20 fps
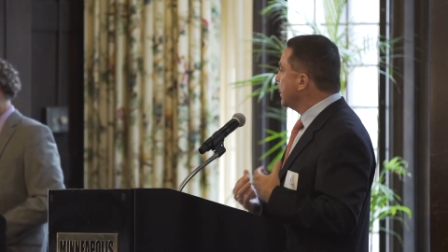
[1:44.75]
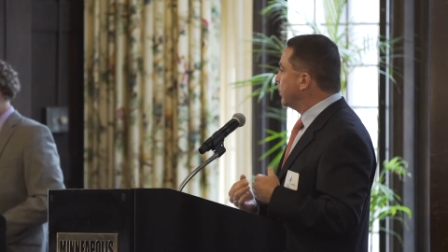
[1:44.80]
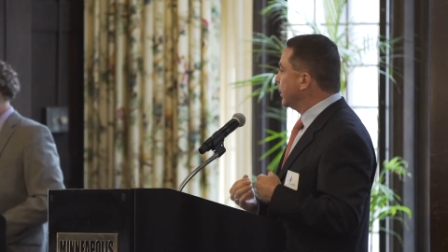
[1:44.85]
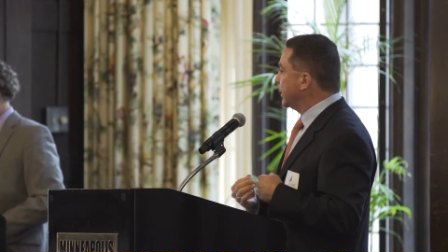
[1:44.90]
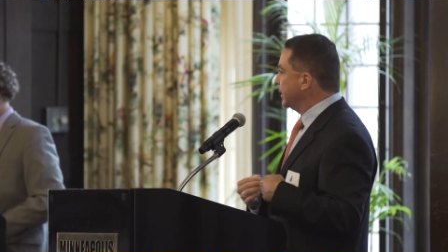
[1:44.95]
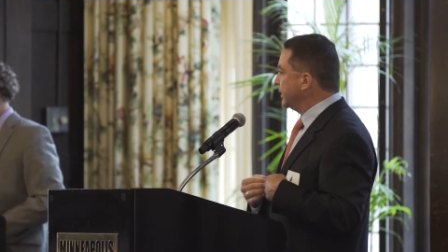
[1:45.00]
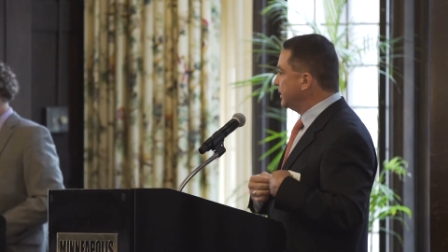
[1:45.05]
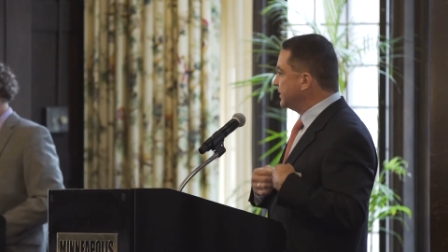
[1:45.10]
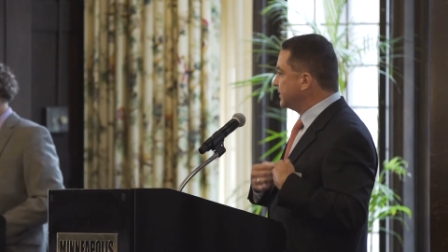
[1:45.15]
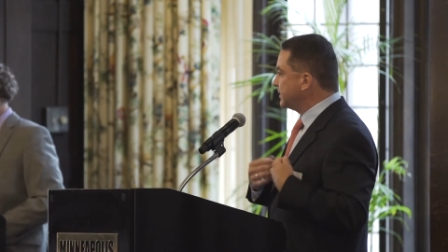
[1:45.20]

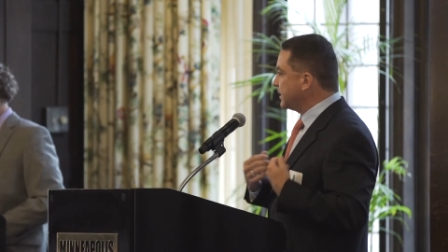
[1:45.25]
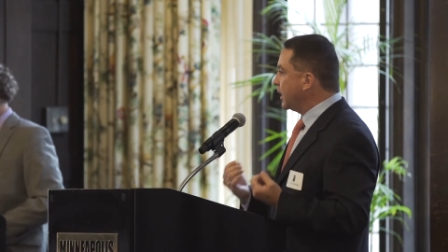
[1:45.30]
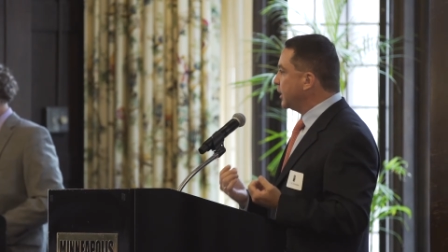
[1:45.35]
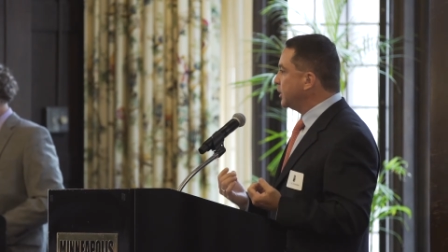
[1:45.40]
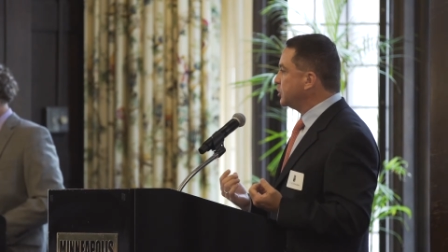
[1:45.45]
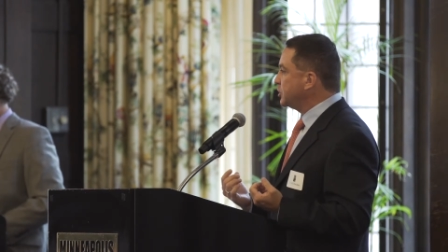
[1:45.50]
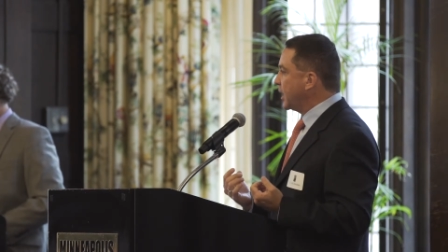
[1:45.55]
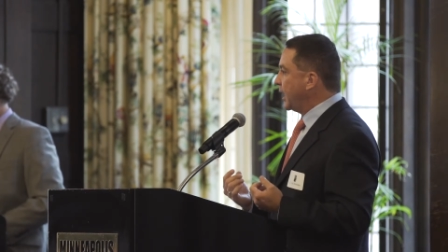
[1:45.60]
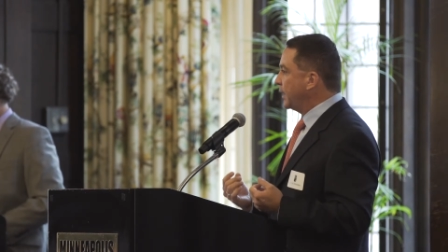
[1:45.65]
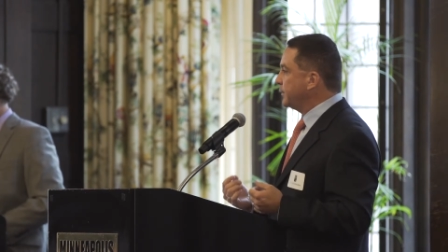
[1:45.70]
But it is
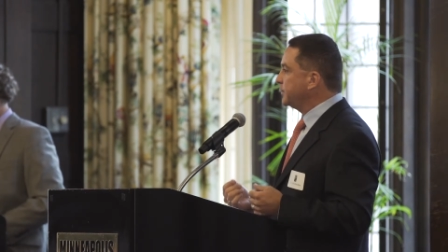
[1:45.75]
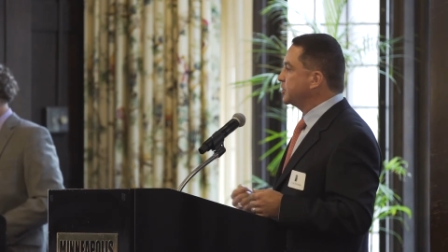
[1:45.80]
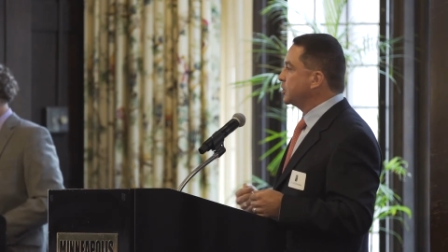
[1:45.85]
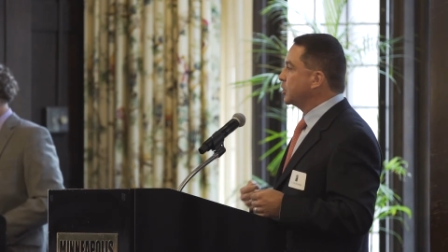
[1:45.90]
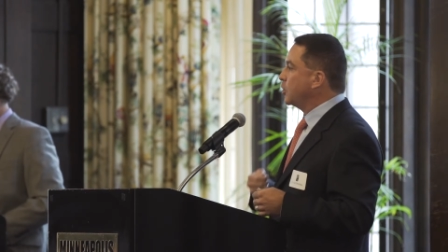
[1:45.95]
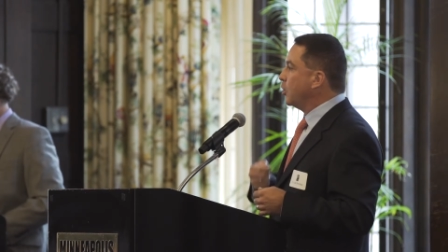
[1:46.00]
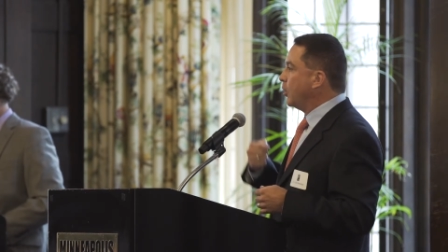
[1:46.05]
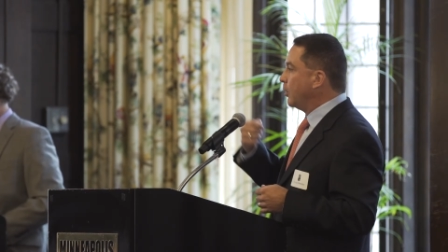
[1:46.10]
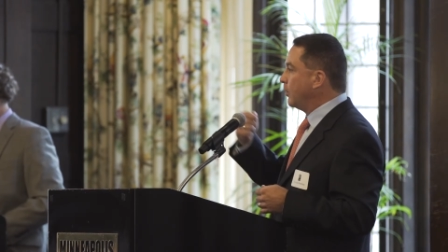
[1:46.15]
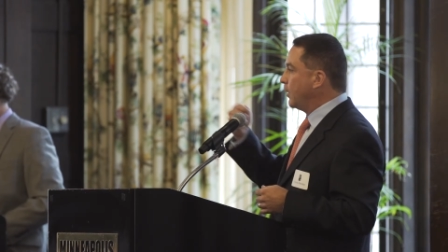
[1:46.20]
our jobs to
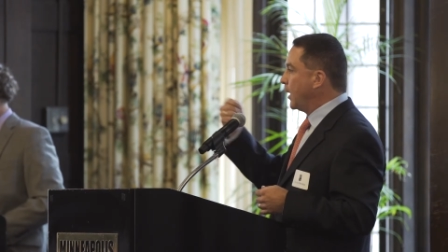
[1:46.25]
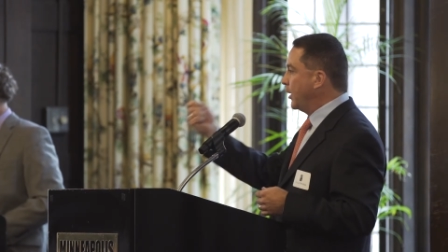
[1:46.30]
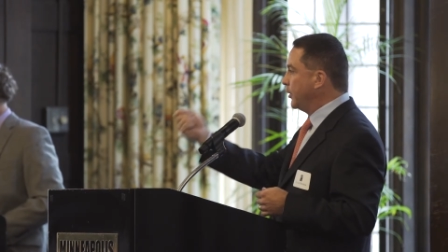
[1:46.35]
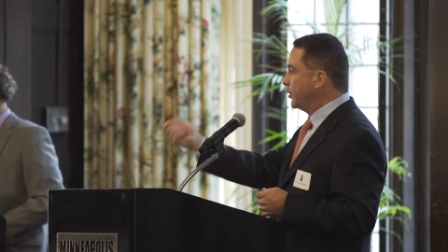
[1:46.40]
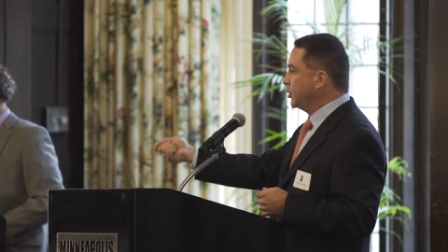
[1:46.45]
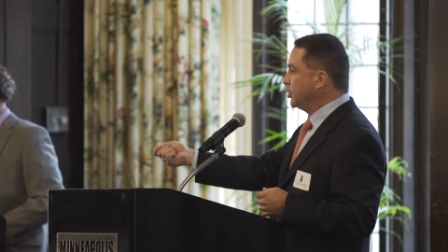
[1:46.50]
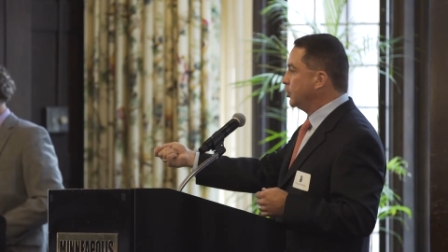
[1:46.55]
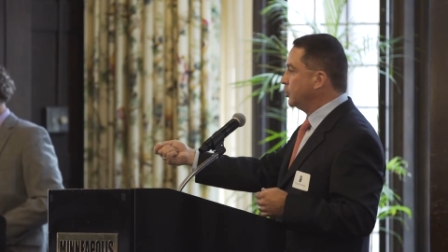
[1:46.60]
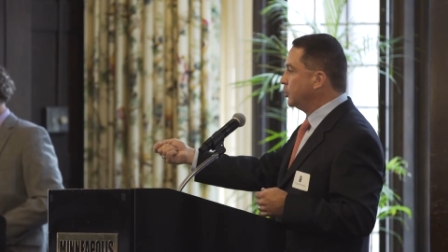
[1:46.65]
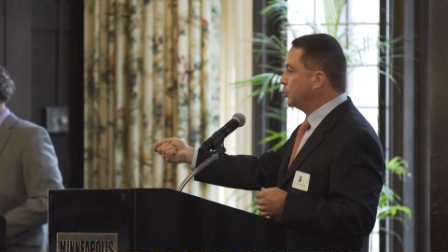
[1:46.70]
go
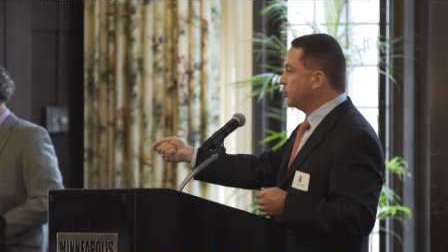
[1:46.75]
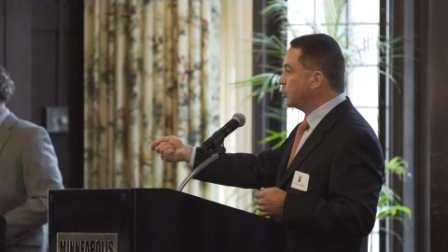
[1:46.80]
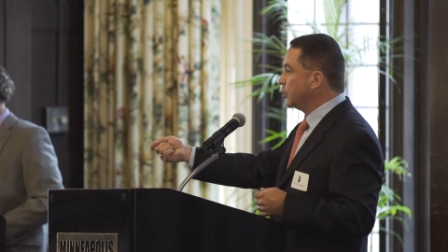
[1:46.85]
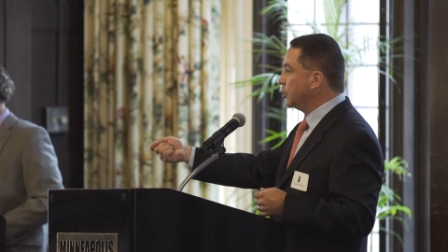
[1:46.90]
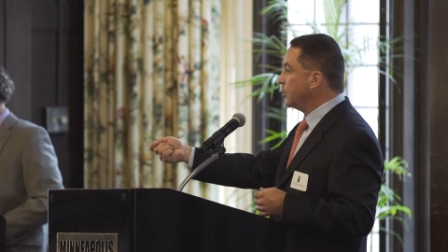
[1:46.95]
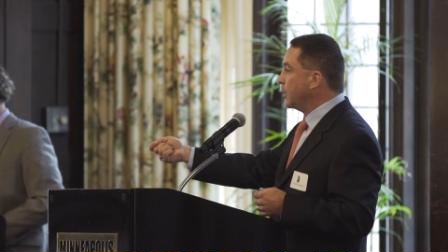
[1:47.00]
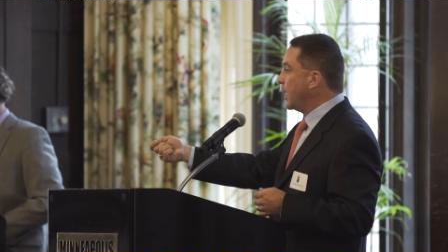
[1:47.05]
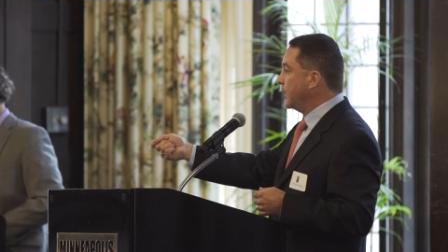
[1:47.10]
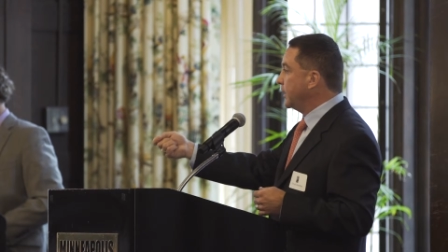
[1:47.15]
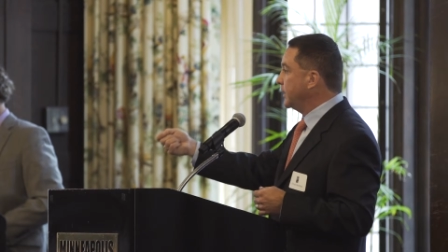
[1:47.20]
around and
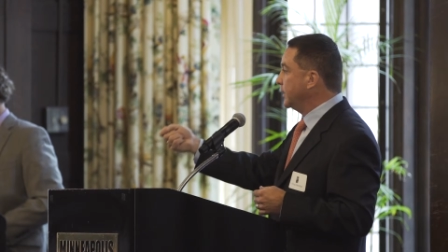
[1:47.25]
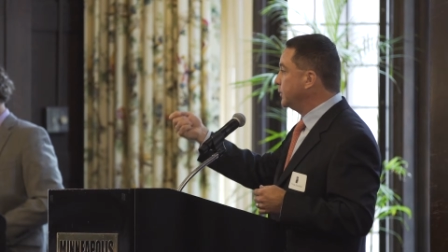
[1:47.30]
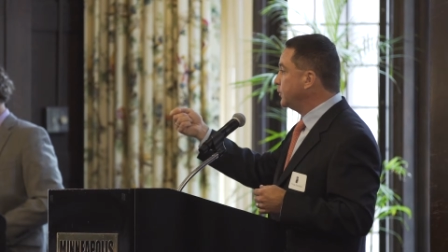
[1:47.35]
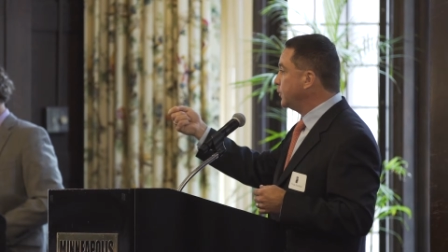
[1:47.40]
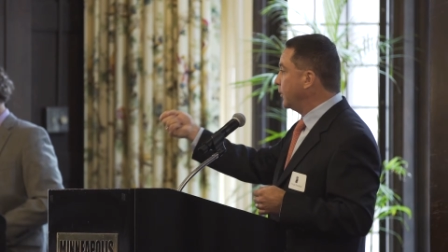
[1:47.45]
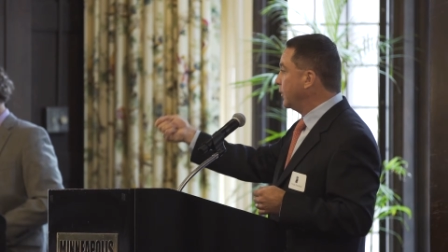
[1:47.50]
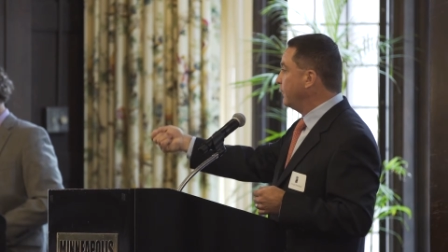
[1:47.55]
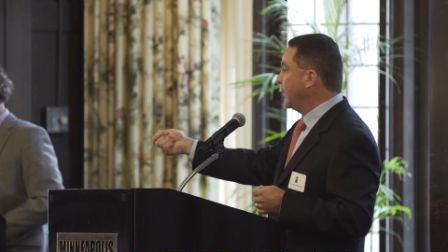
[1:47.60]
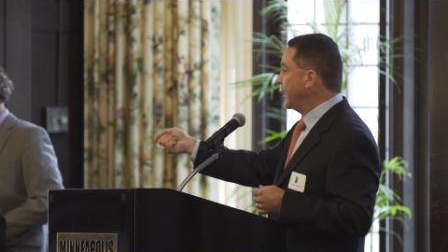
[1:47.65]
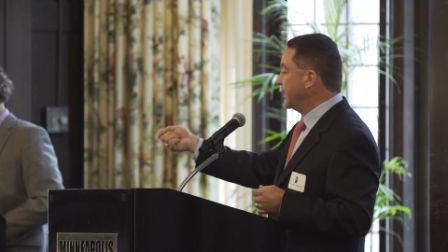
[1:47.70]
turn around and
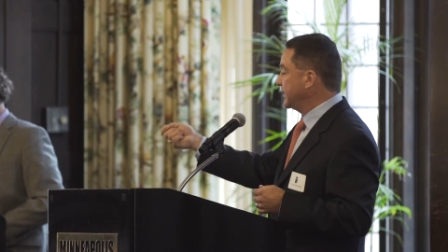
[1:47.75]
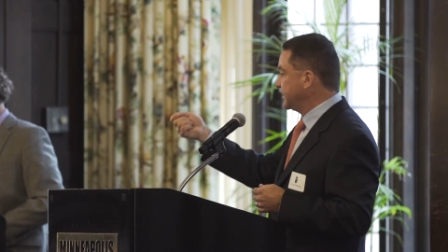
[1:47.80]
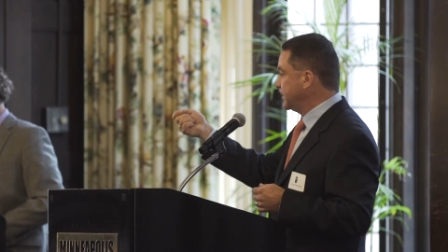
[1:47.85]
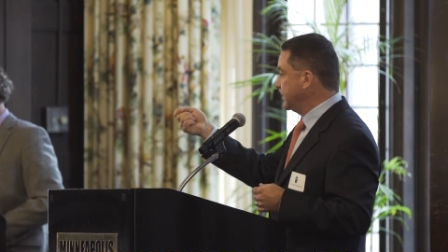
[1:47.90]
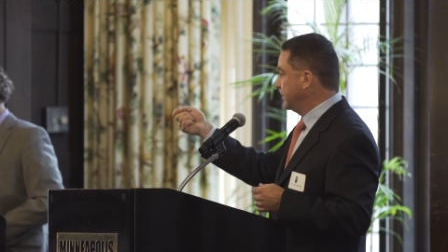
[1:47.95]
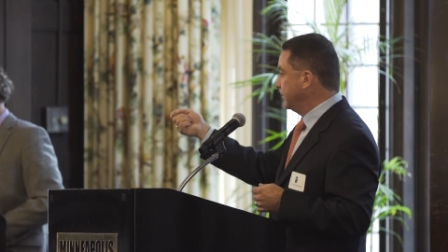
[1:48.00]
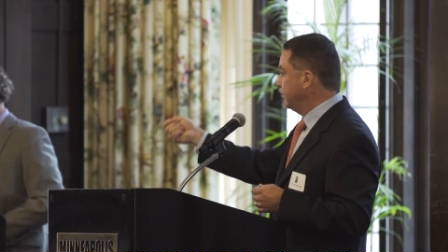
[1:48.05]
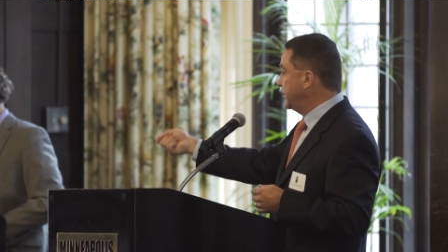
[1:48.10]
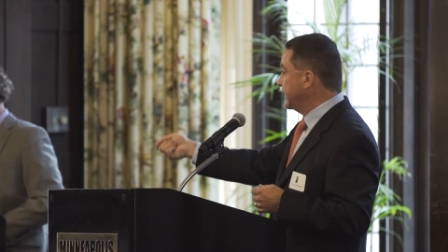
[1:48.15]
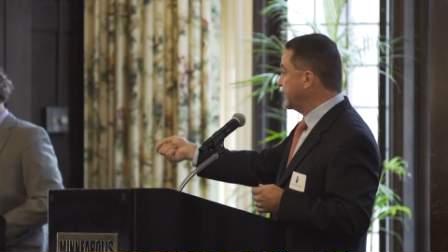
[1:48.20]
to invest
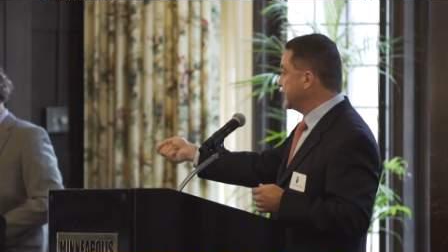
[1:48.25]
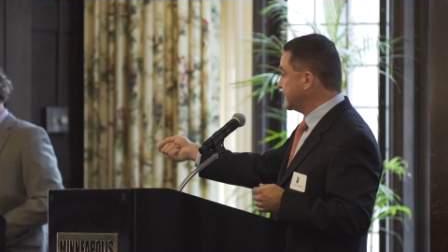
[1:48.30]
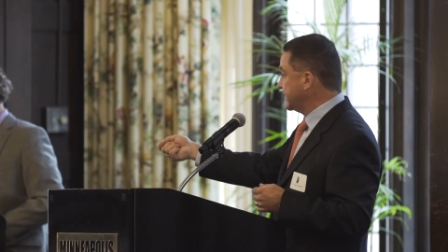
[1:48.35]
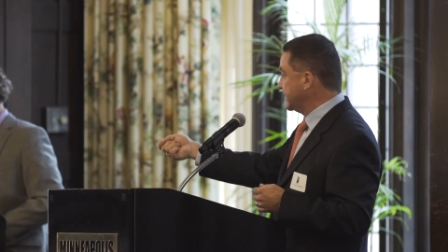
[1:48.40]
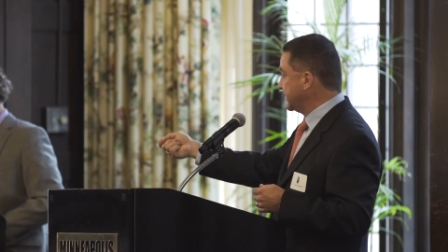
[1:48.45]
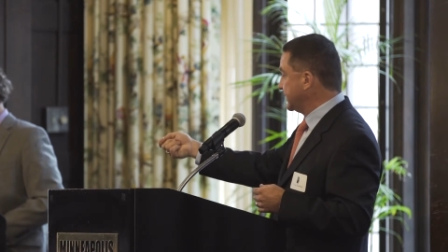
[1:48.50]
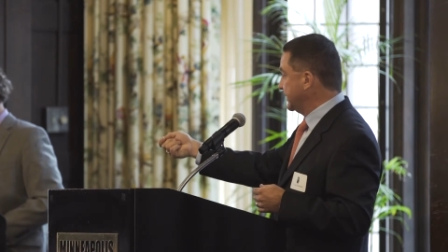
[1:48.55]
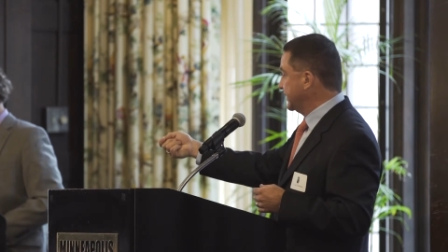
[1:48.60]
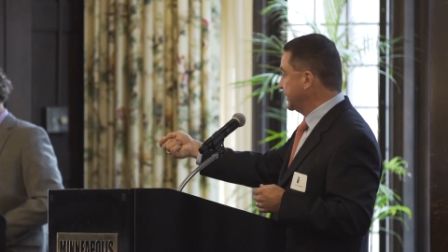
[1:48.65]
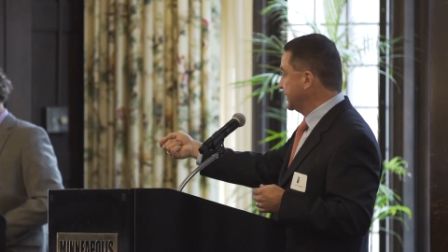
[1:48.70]
in
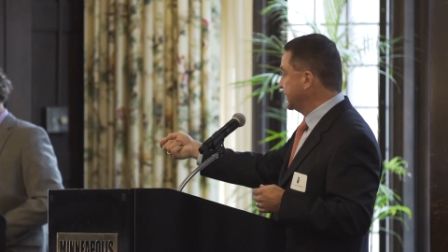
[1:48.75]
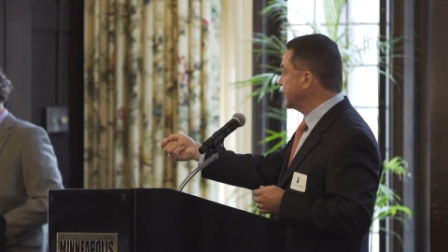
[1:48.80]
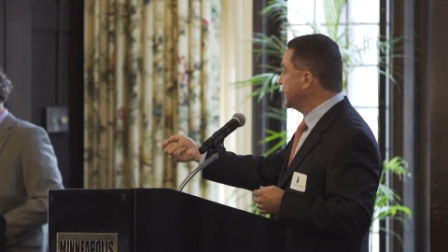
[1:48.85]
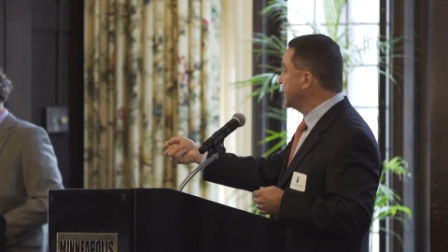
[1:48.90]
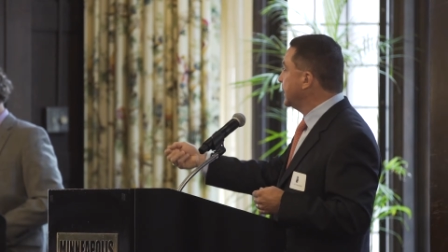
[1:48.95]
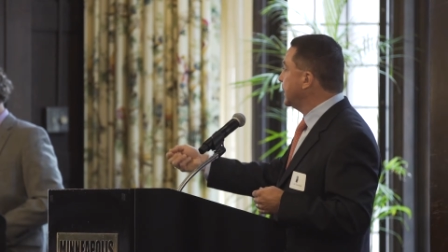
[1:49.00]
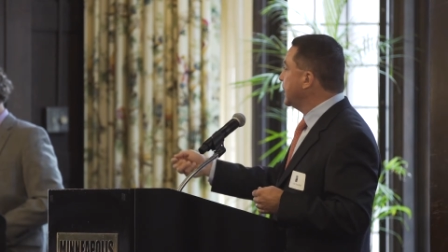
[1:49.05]
businesses,